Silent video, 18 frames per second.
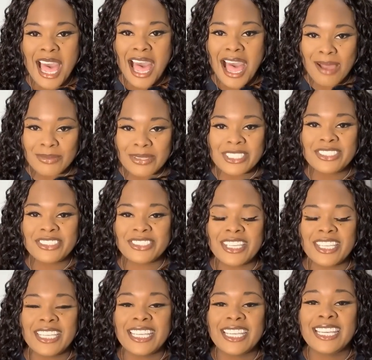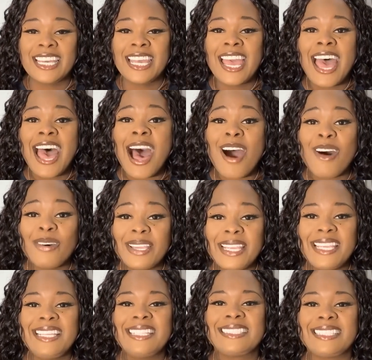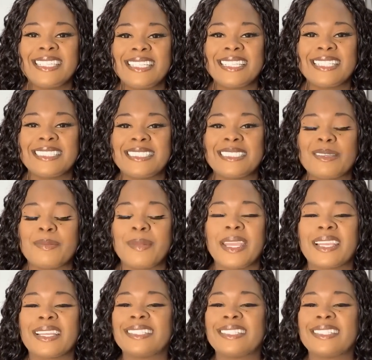I'm gonna show you how easy it is to make